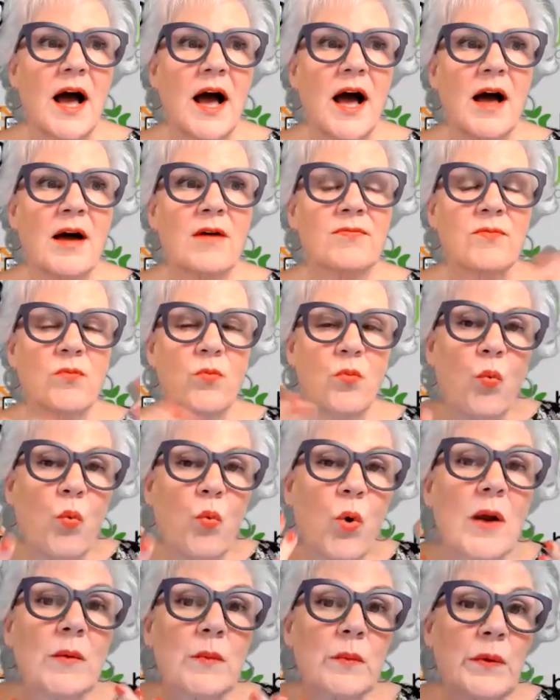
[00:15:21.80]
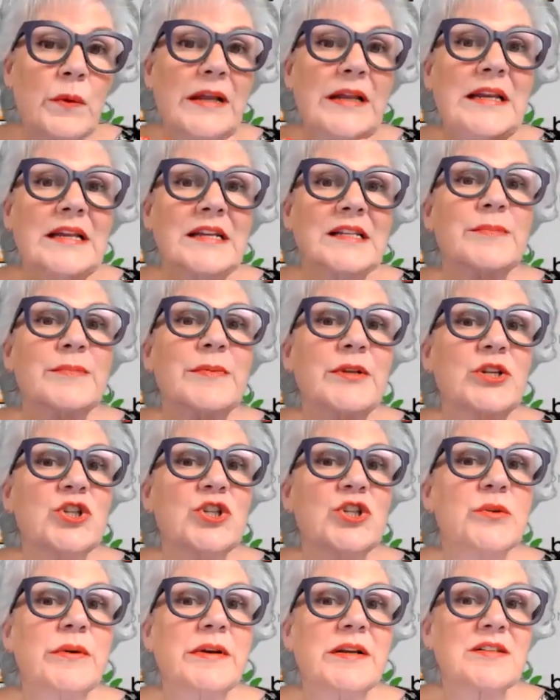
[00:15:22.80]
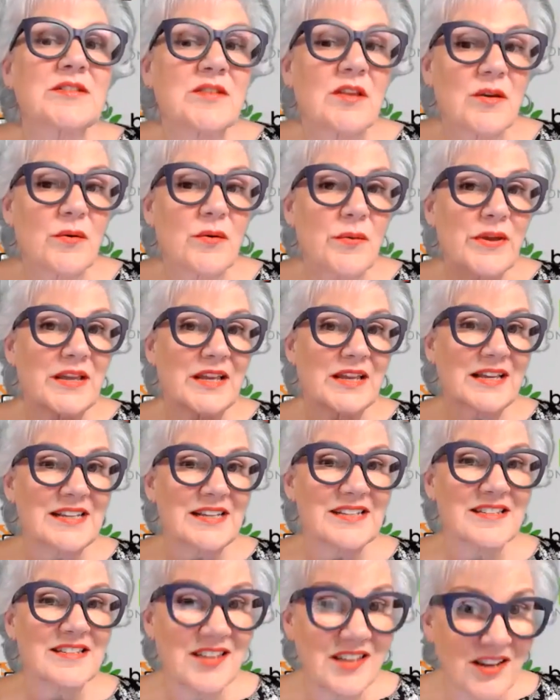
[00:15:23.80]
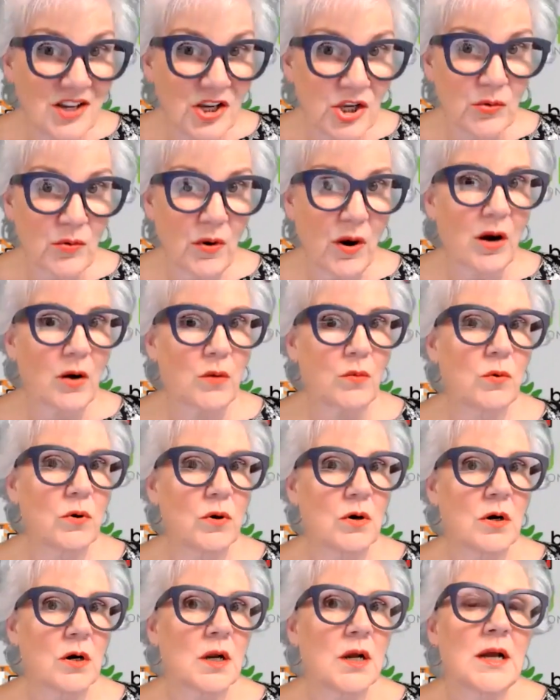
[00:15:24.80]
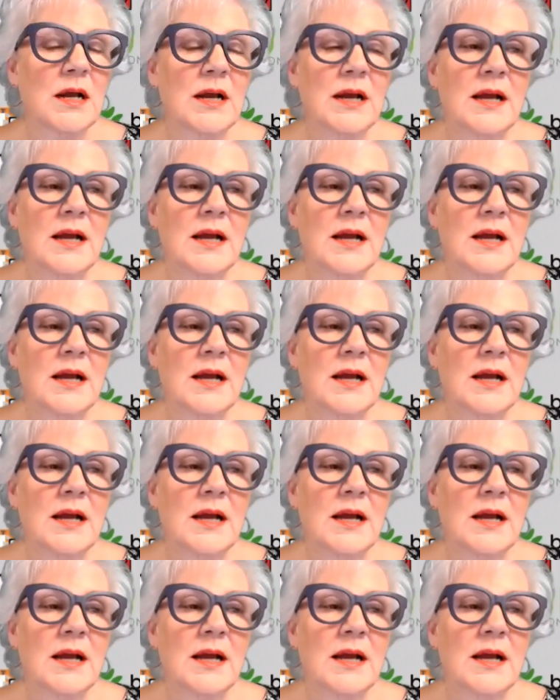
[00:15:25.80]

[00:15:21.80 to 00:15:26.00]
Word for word: of what we need to be doing so that we can continue our work.